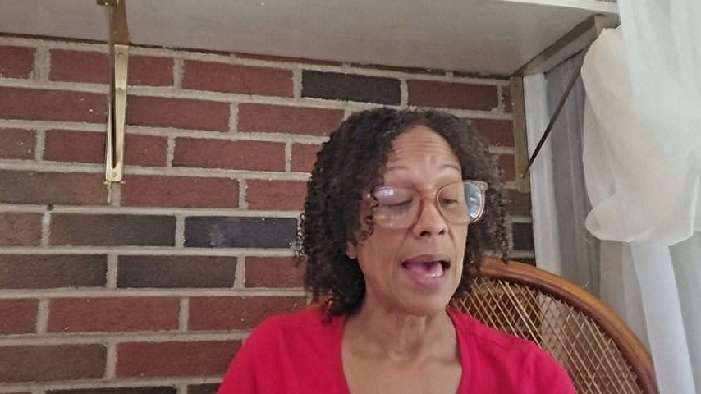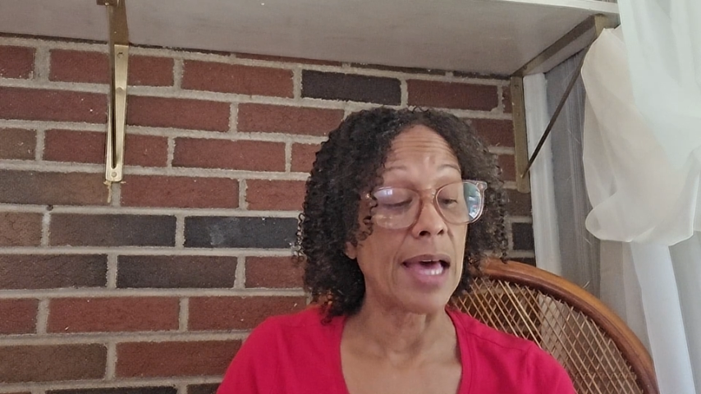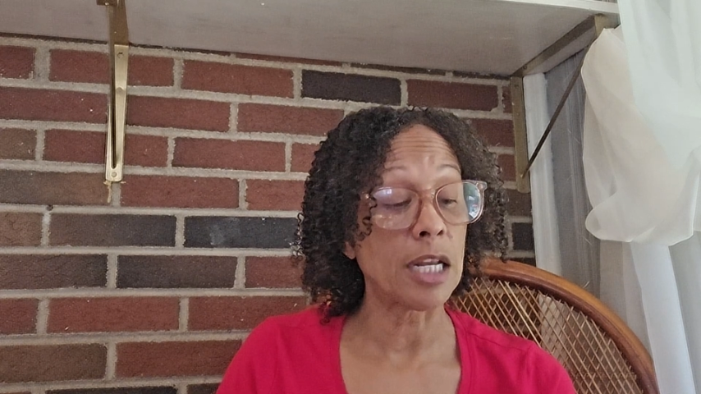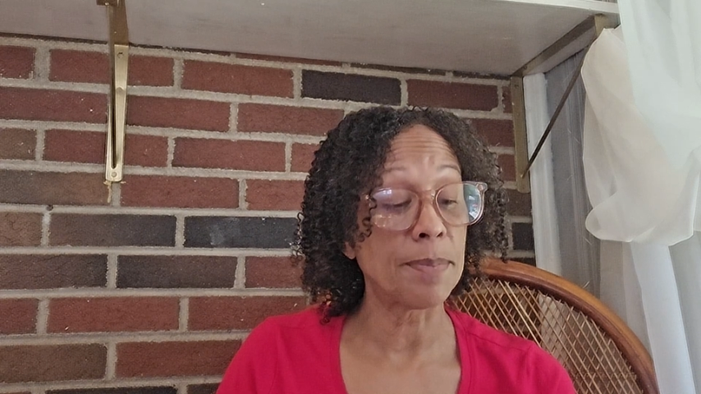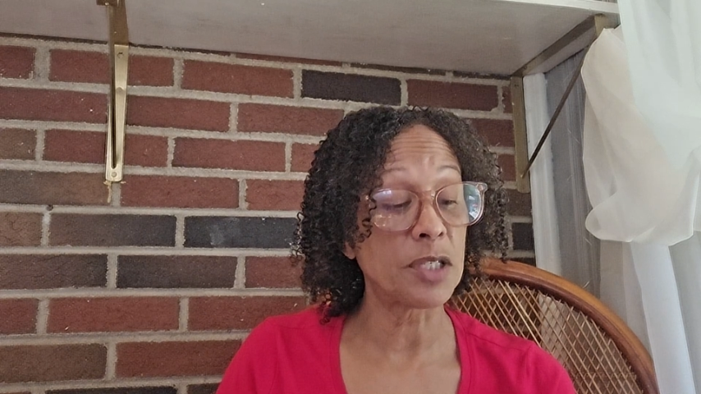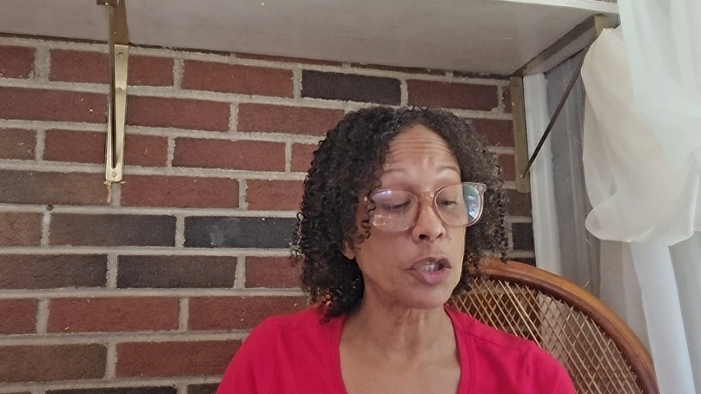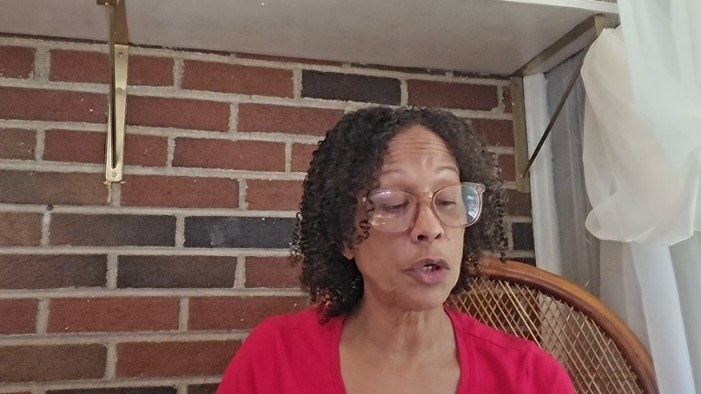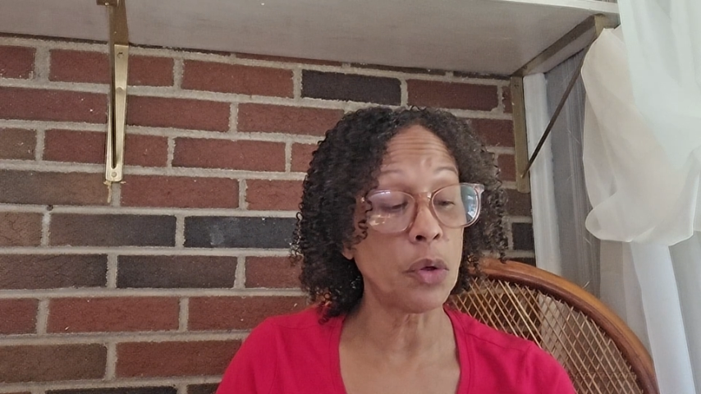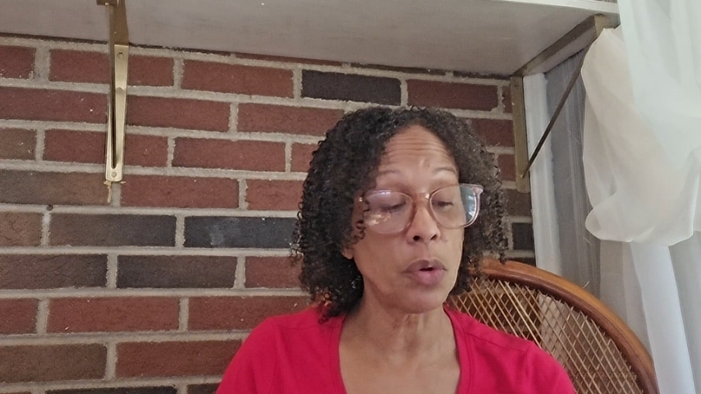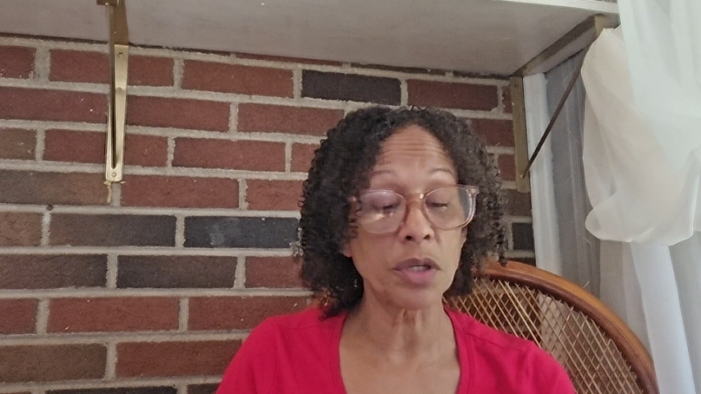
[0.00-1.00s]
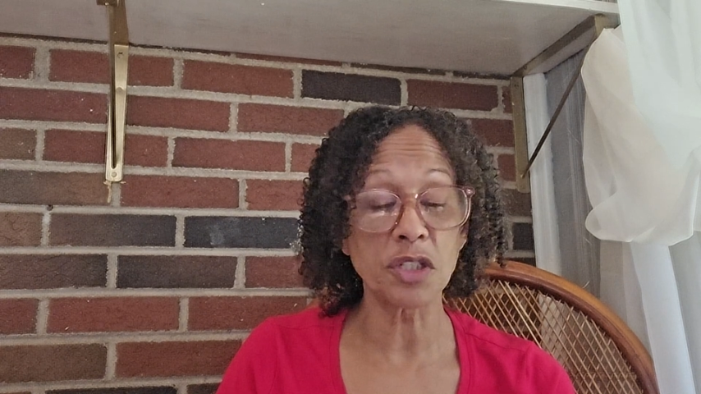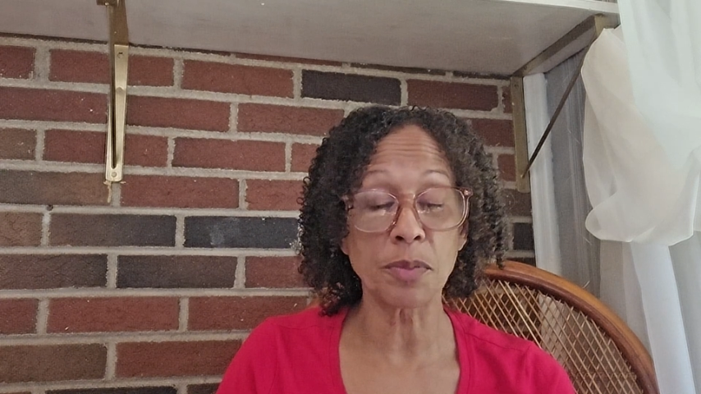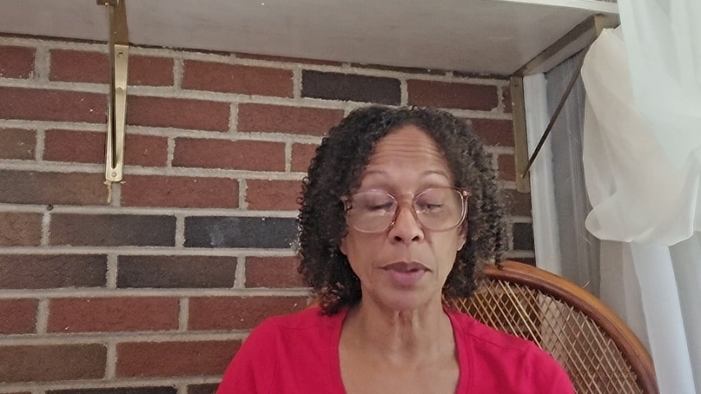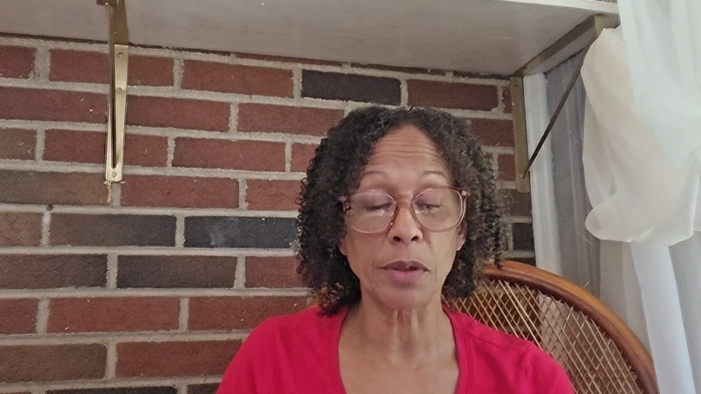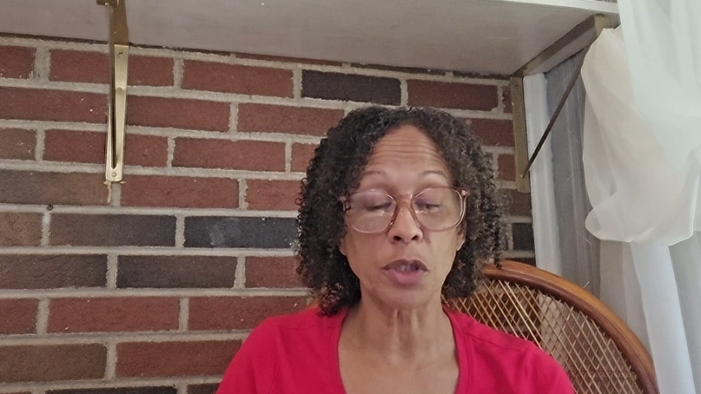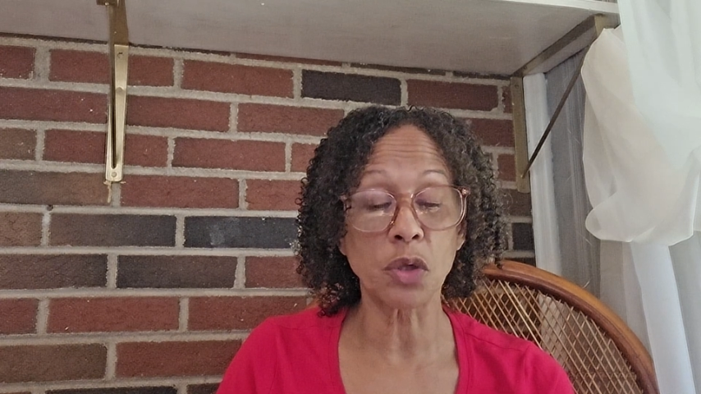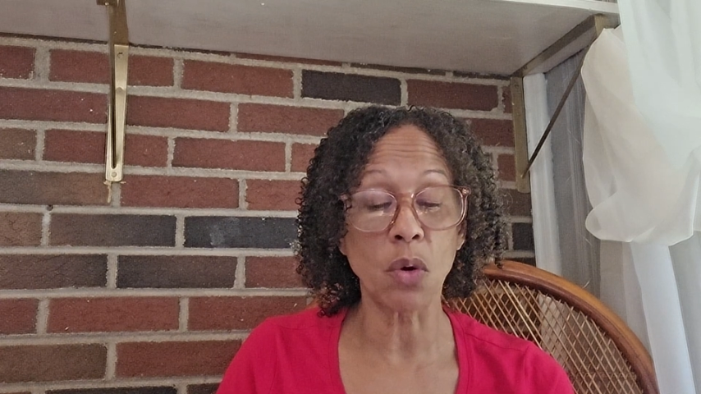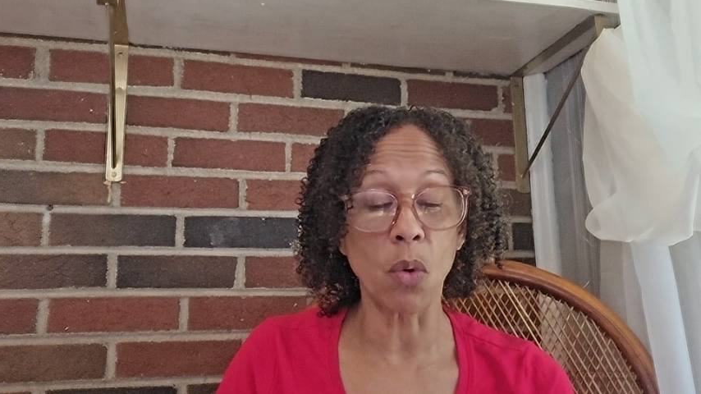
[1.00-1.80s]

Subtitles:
an obscure spiritual